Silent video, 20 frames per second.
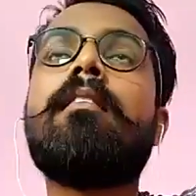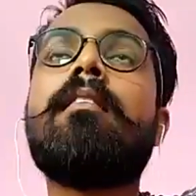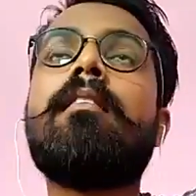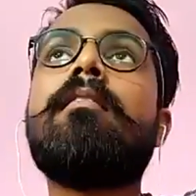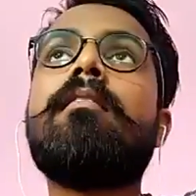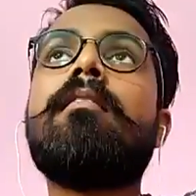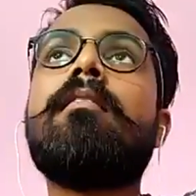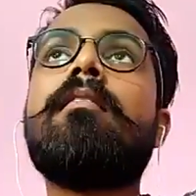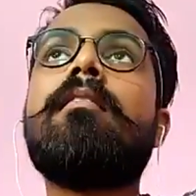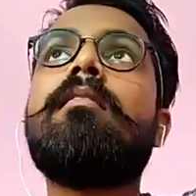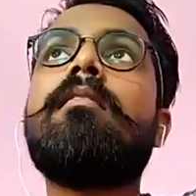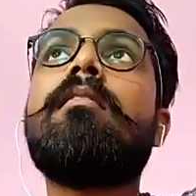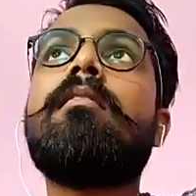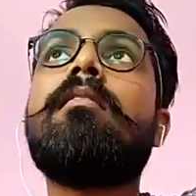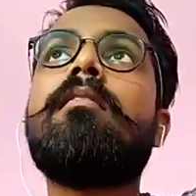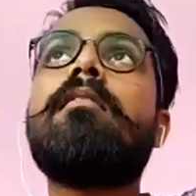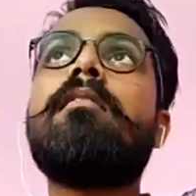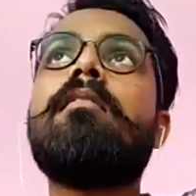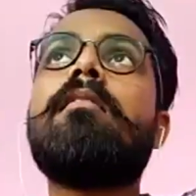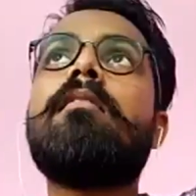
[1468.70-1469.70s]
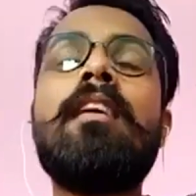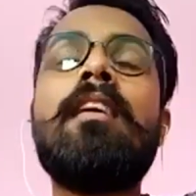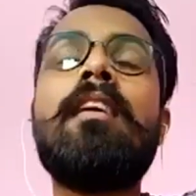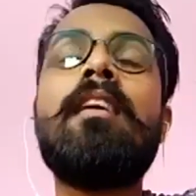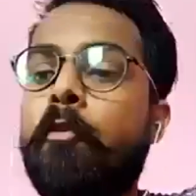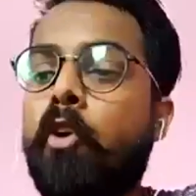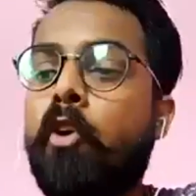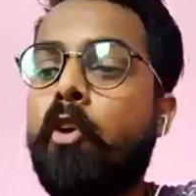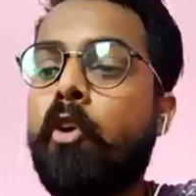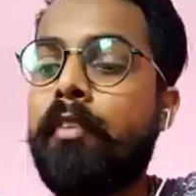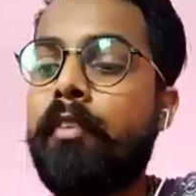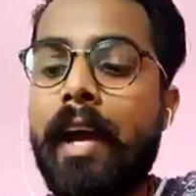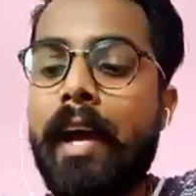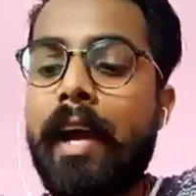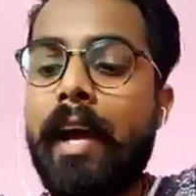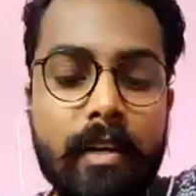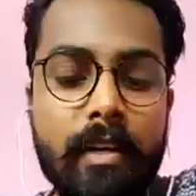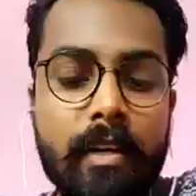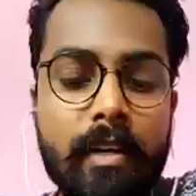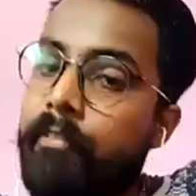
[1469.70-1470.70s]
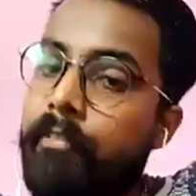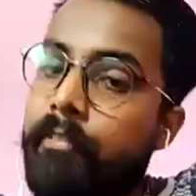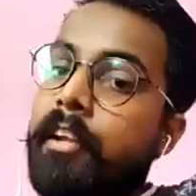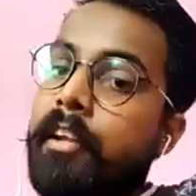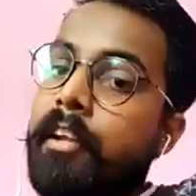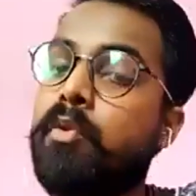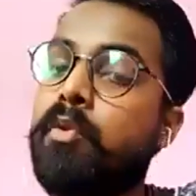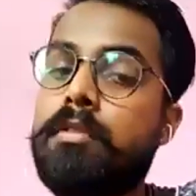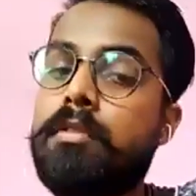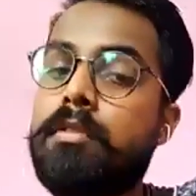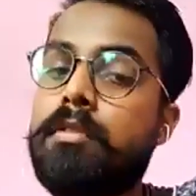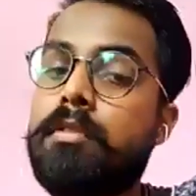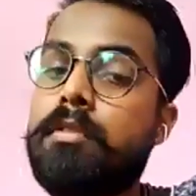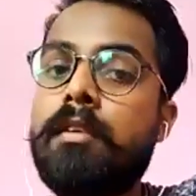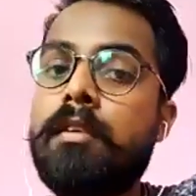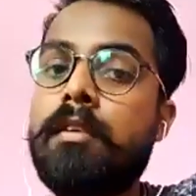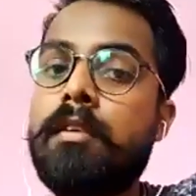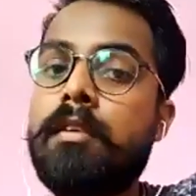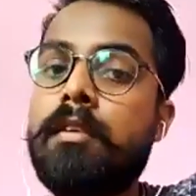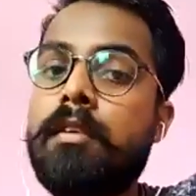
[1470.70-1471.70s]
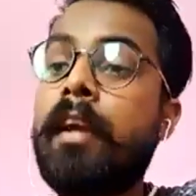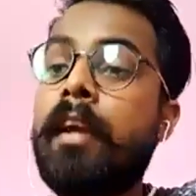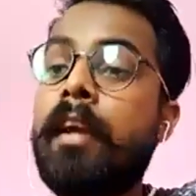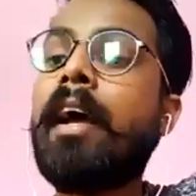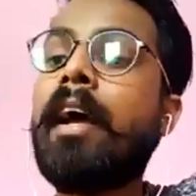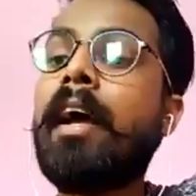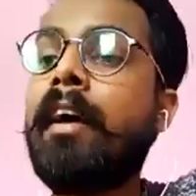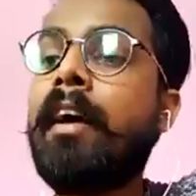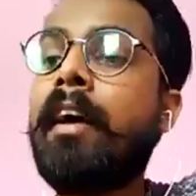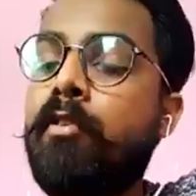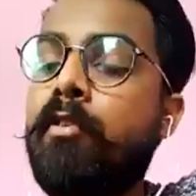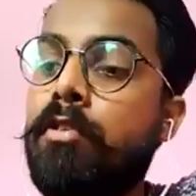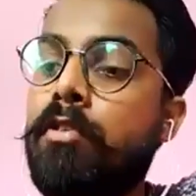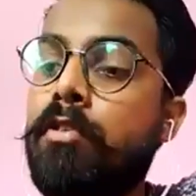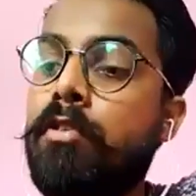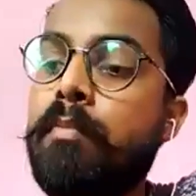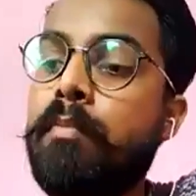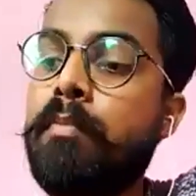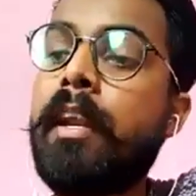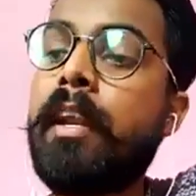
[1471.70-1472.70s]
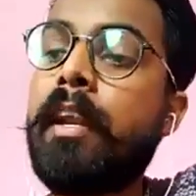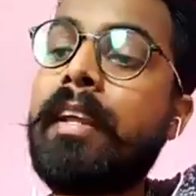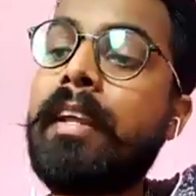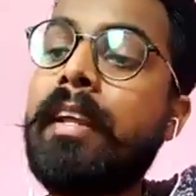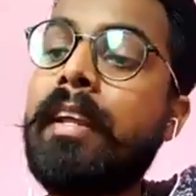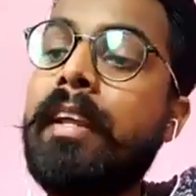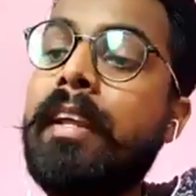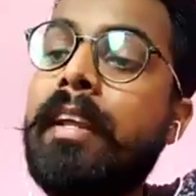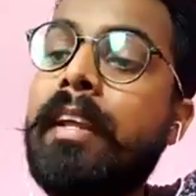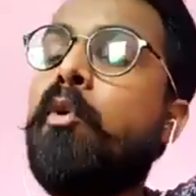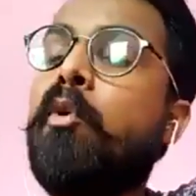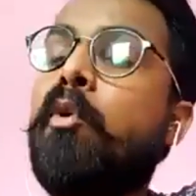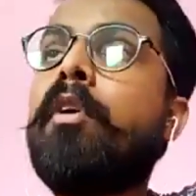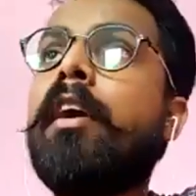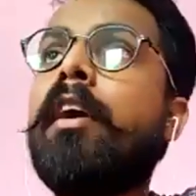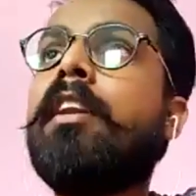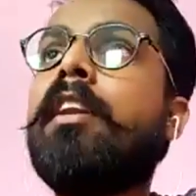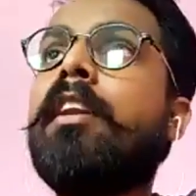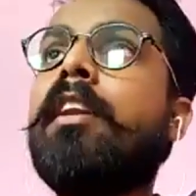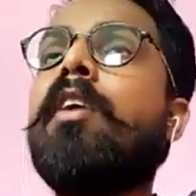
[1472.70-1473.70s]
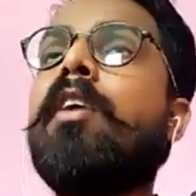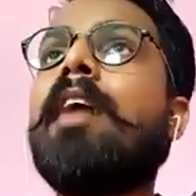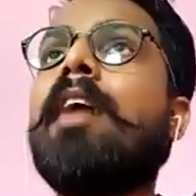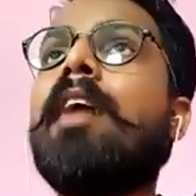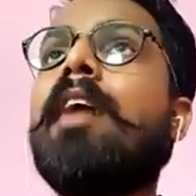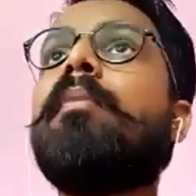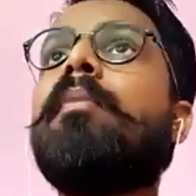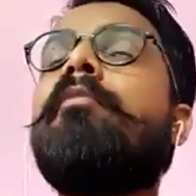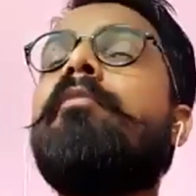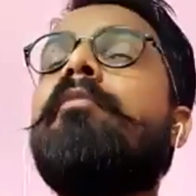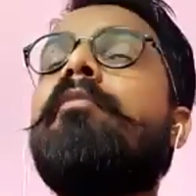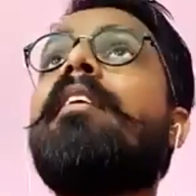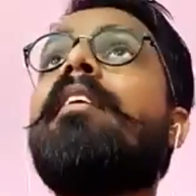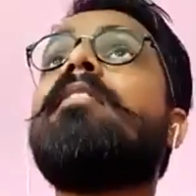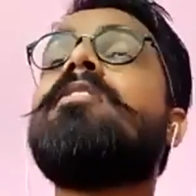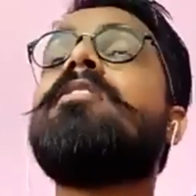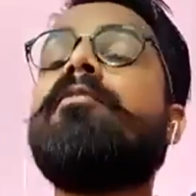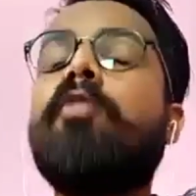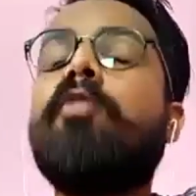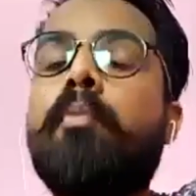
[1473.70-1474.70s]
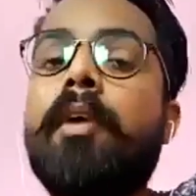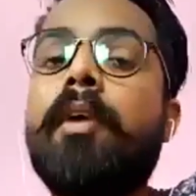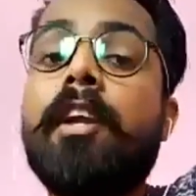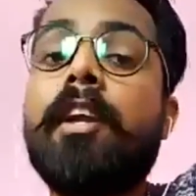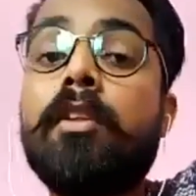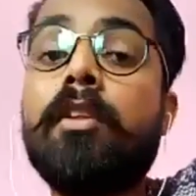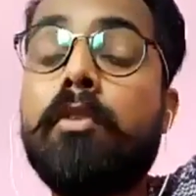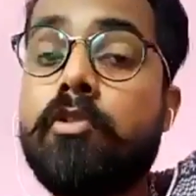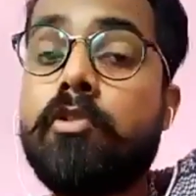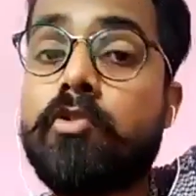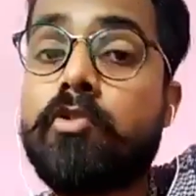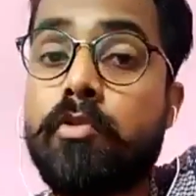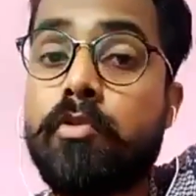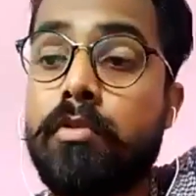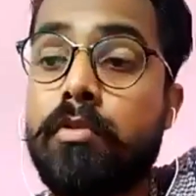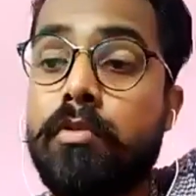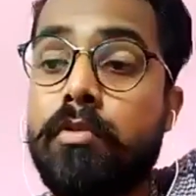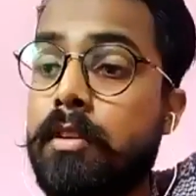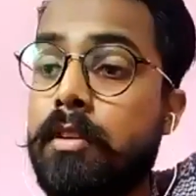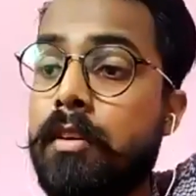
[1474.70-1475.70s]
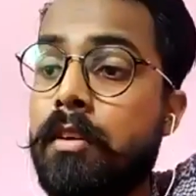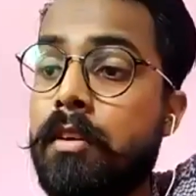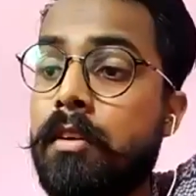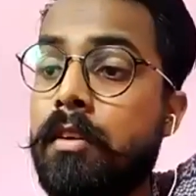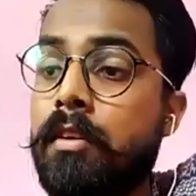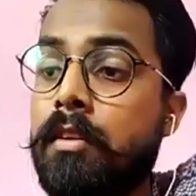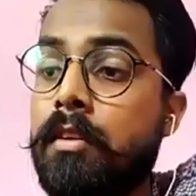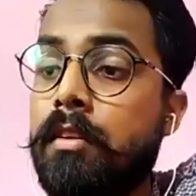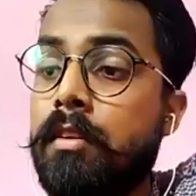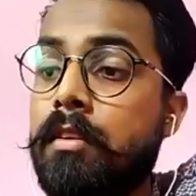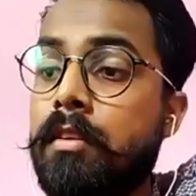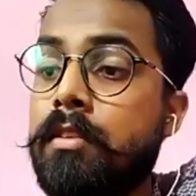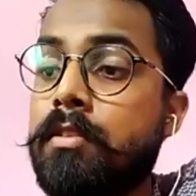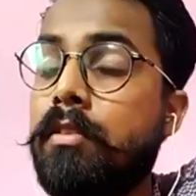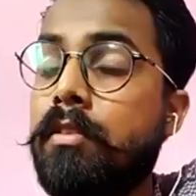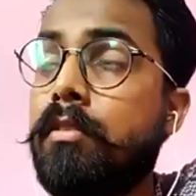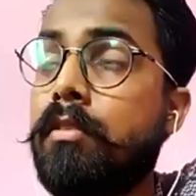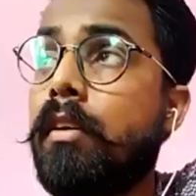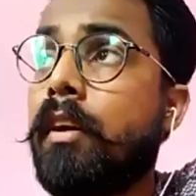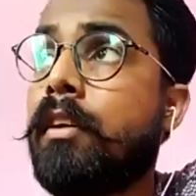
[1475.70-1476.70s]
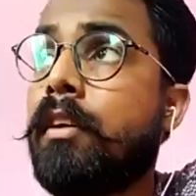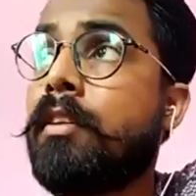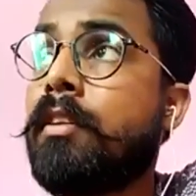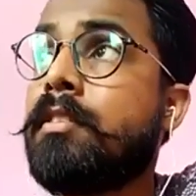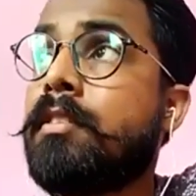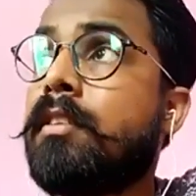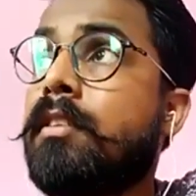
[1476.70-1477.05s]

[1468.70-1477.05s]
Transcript: photography doesn't have any rules. It have rules, but it can be broken if you have a perfect reason for breaking those rules. So it is